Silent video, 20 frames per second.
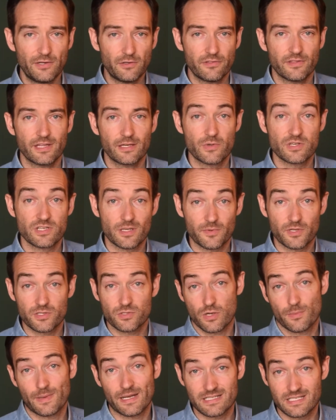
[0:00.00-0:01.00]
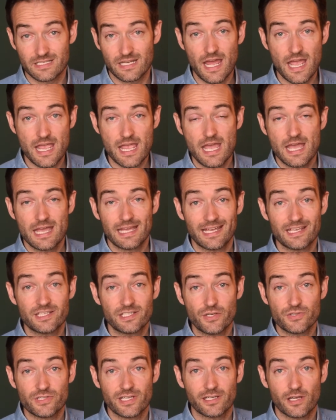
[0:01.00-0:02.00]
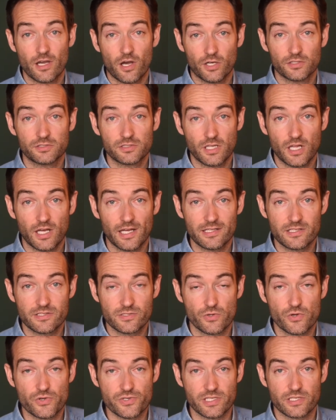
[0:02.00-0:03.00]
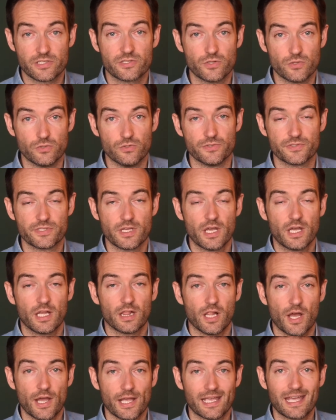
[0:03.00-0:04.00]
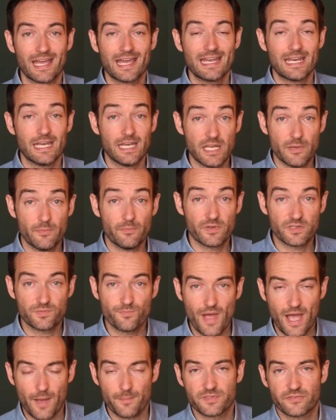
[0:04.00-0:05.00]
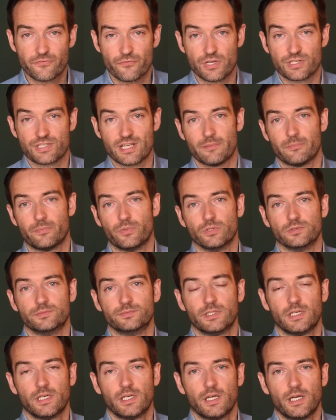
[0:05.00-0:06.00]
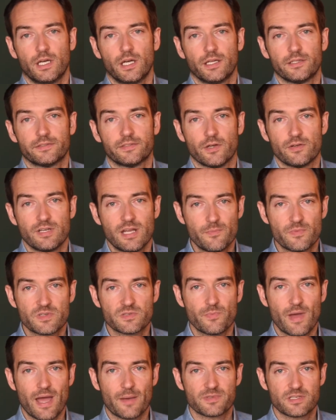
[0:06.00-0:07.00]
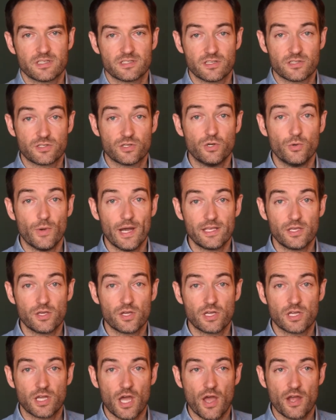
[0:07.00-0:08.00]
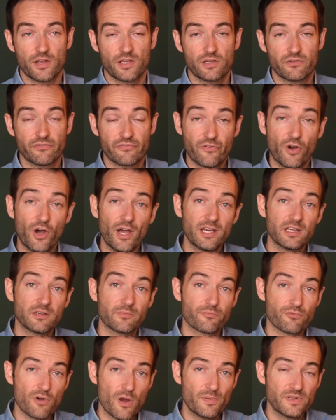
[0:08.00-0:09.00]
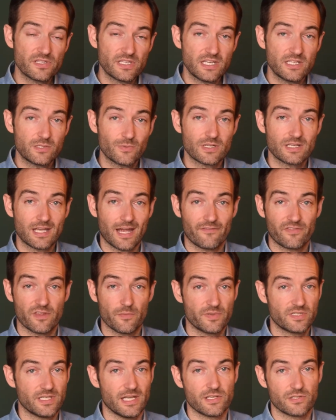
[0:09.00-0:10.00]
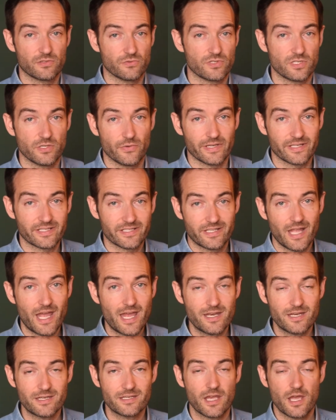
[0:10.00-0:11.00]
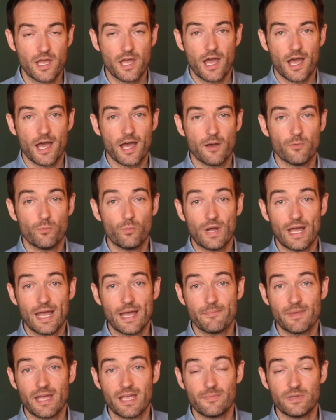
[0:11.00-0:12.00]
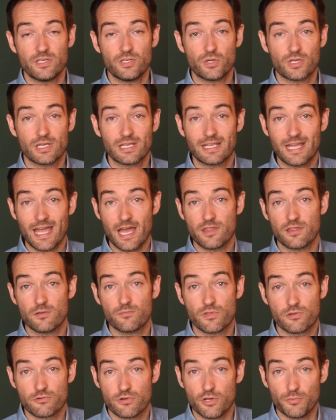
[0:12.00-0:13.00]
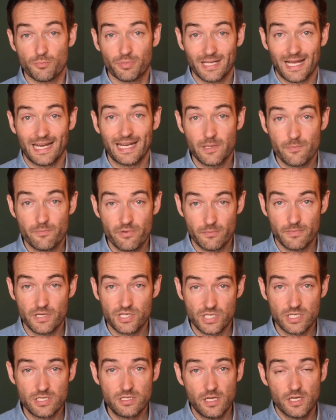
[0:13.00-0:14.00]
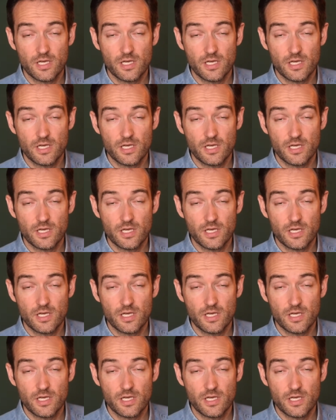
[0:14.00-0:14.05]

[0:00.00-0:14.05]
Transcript: thing which I'm going to talk about today is using online sourcing tools like Nimbus Maps, for example. So Nimbus Maps is a tool where you can go and you can find properties which have the potential to extend, where maybe you can get them through planning permission